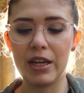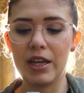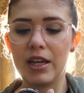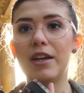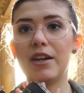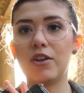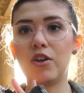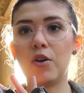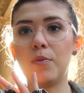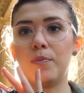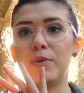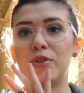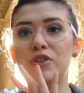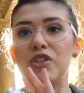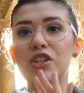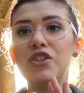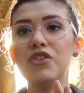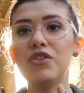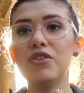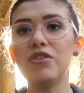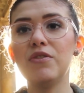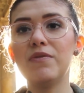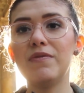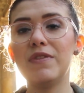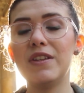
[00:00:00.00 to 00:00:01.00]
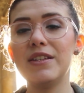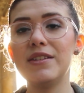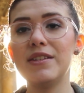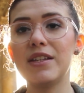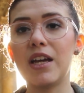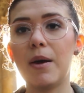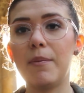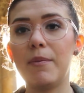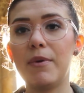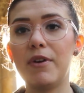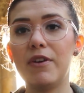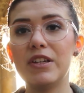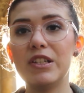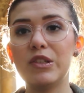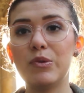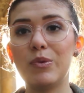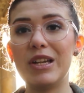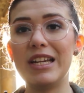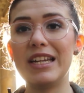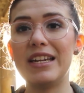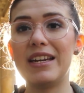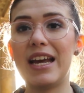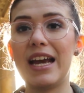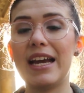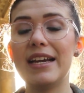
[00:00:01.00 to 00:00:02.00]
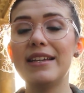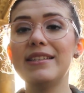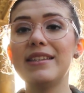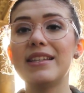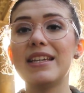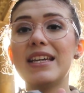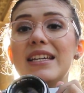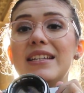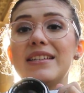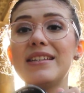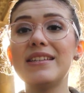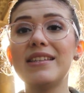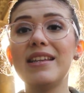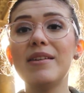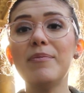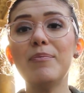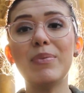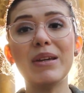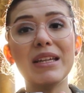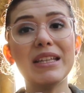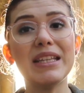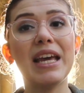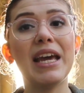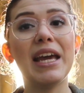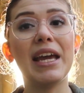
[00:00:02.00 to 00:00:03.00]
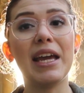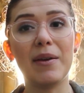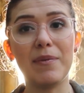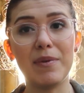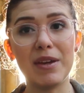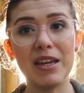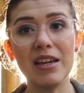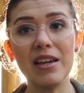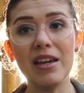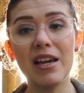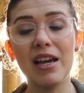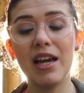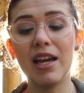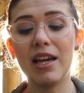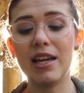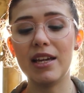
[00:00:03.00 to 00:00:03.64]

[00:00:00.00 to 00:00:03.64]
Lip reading: The composition of this camera is really nice. It's a bit heavy.